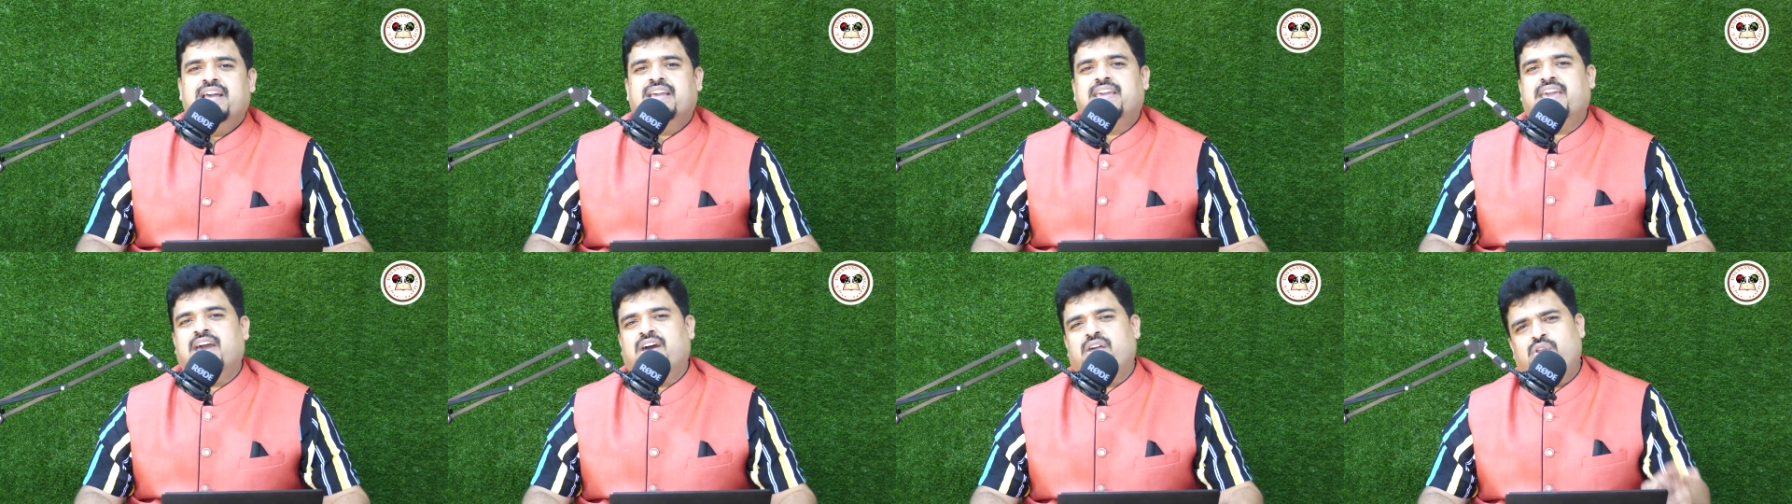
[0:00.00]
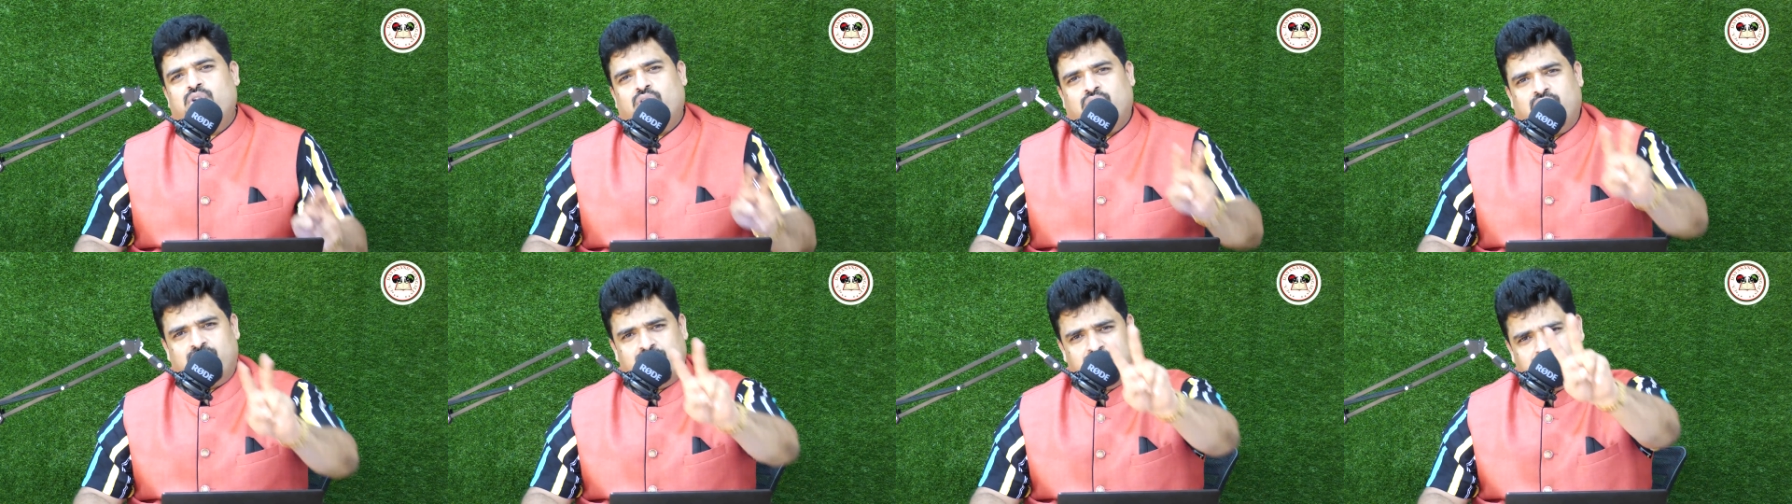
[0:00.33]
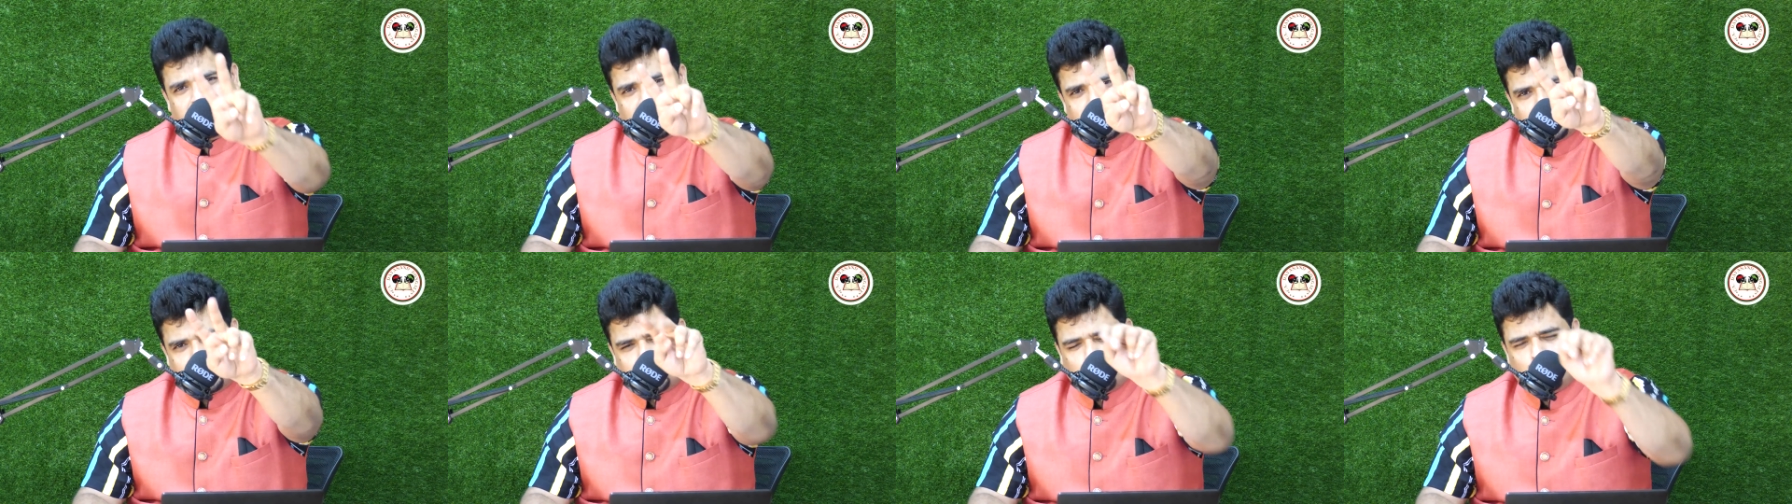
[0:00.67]
carry
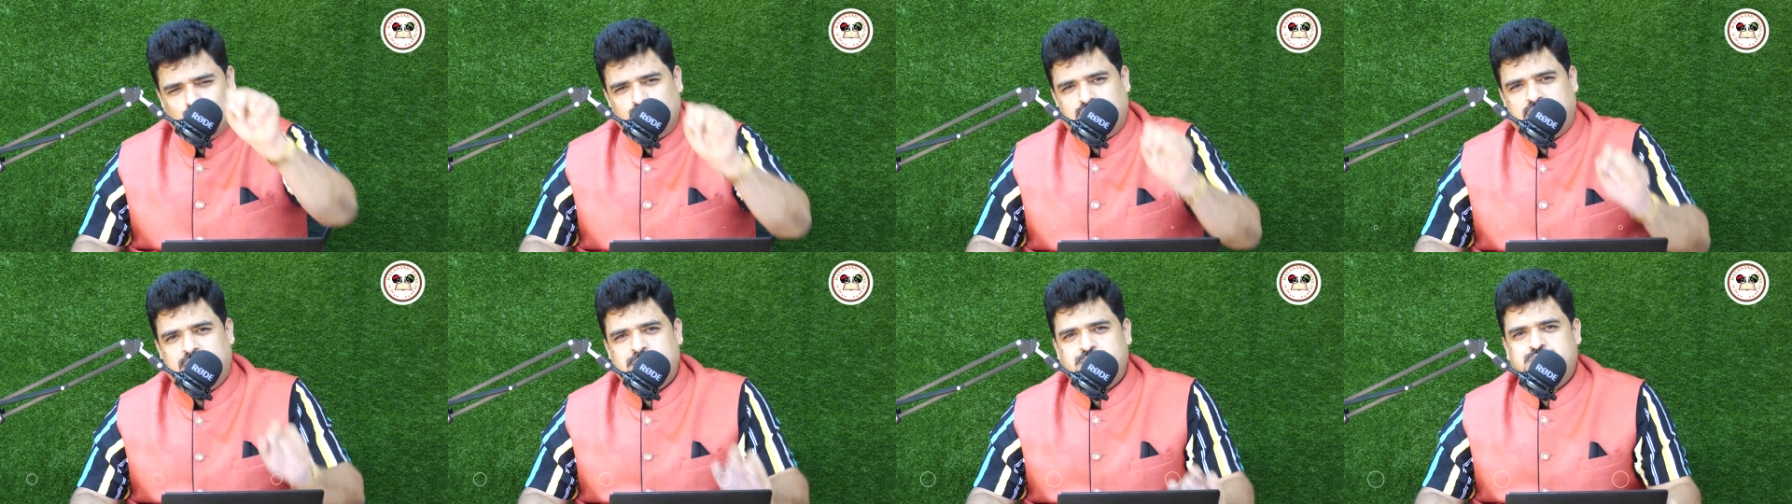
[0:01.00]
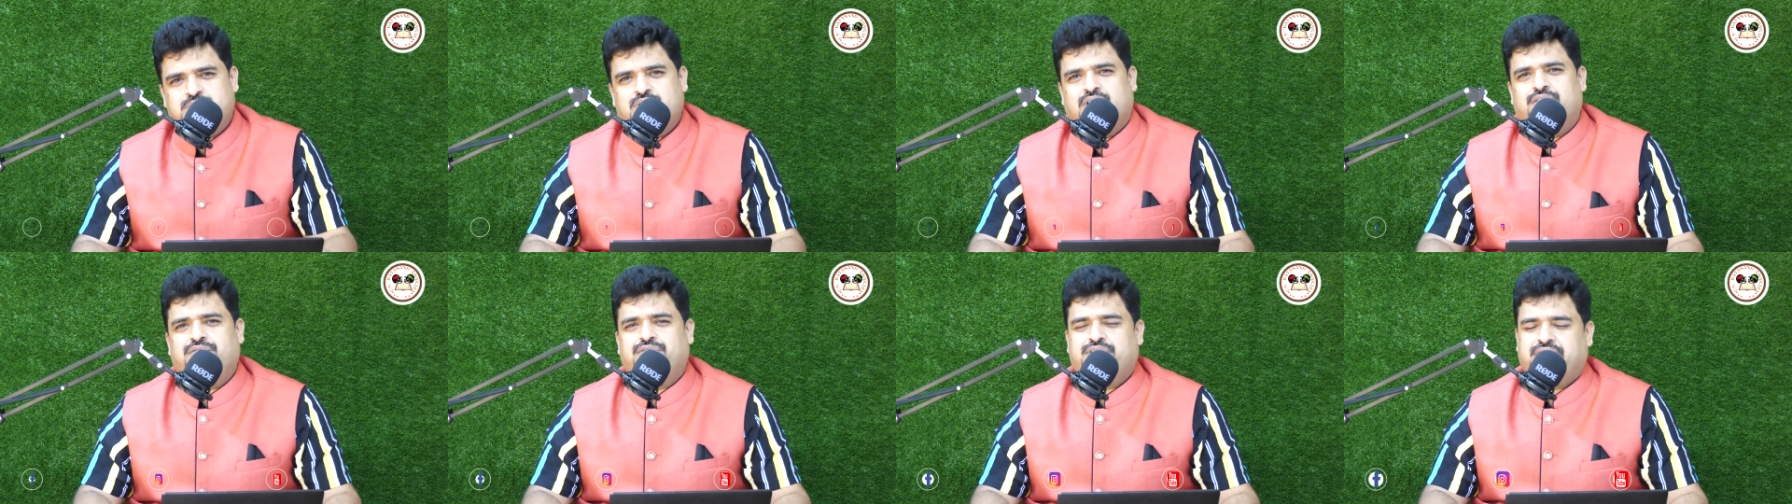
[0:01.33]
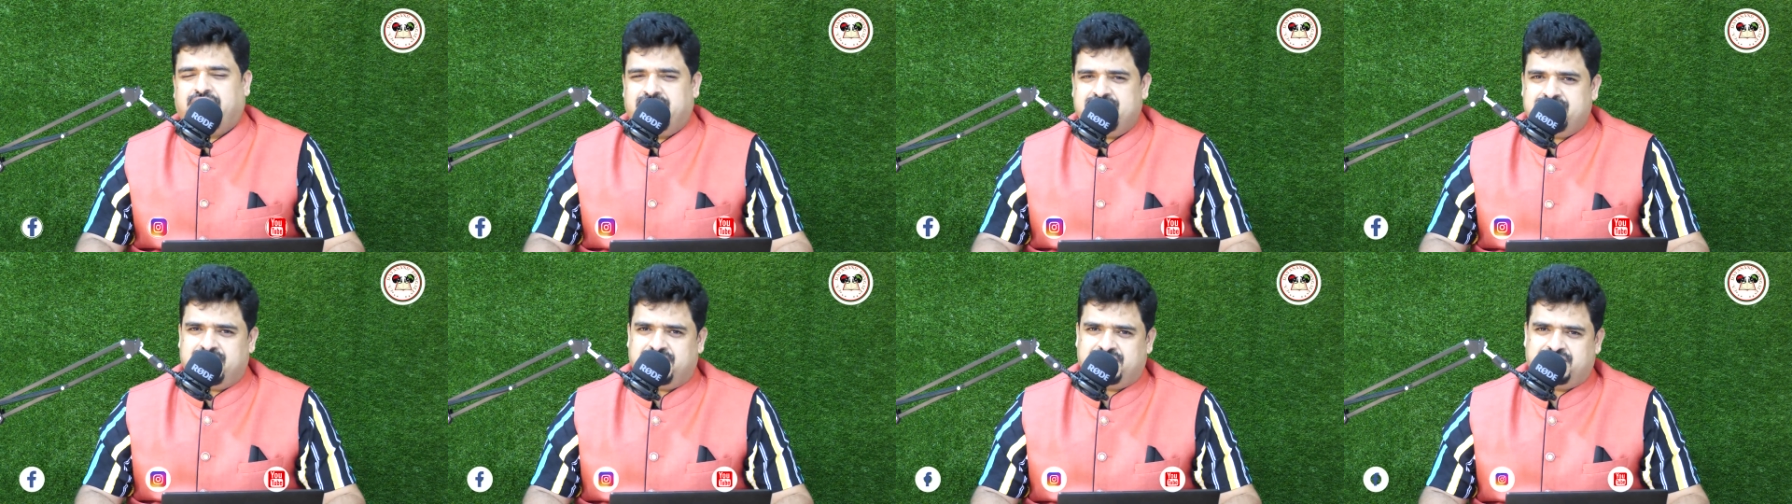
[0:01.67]
on two types of
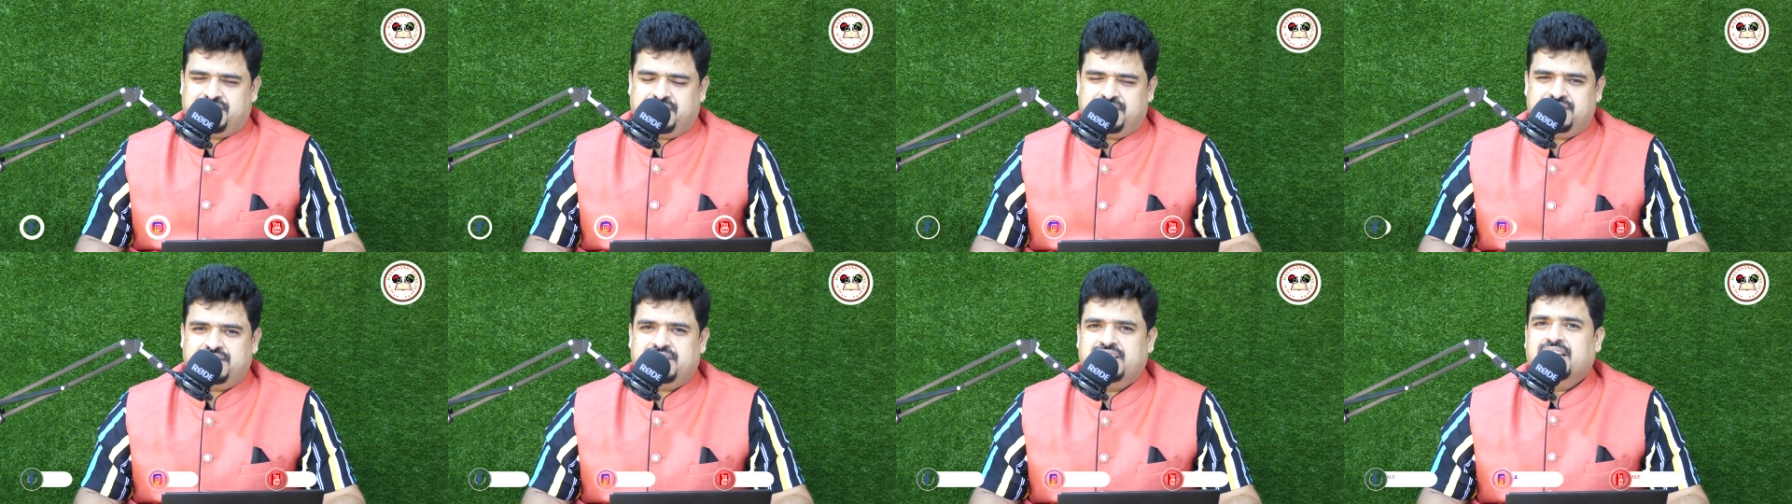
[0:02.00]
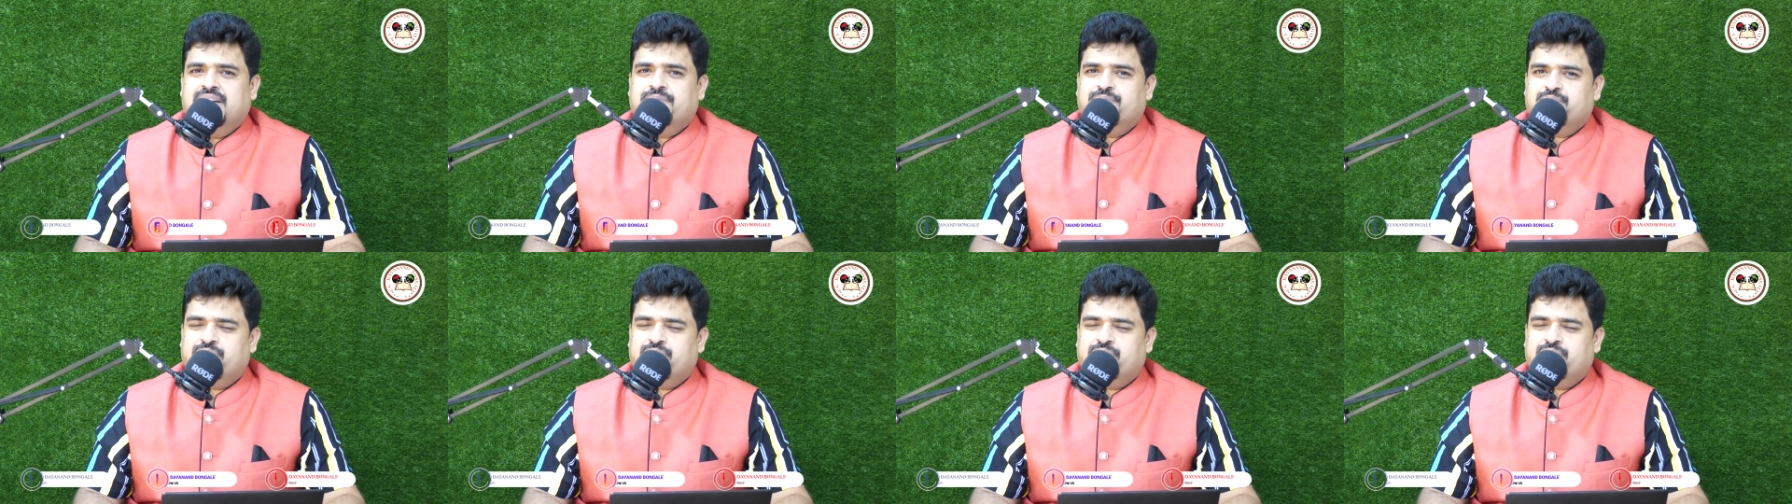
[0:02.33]
transactions.